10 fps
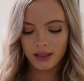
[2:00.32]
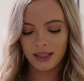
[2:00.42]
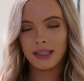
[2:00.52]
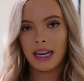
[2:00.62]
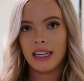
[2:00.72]

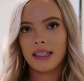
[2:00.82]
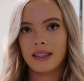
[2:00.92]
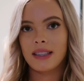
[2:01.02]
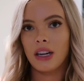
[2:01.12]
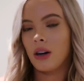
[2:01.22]
deciding
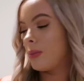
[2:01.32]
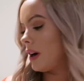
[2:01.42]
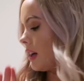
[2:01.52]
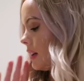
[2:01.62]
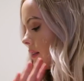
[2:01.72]
still,
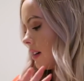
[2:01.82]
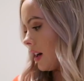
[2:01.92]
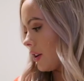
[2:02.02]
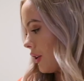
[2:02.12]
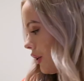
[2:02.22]
but
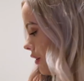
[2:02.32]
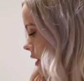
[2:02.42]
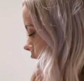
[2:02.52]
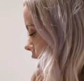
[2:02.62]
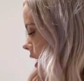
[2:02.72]
I don't know.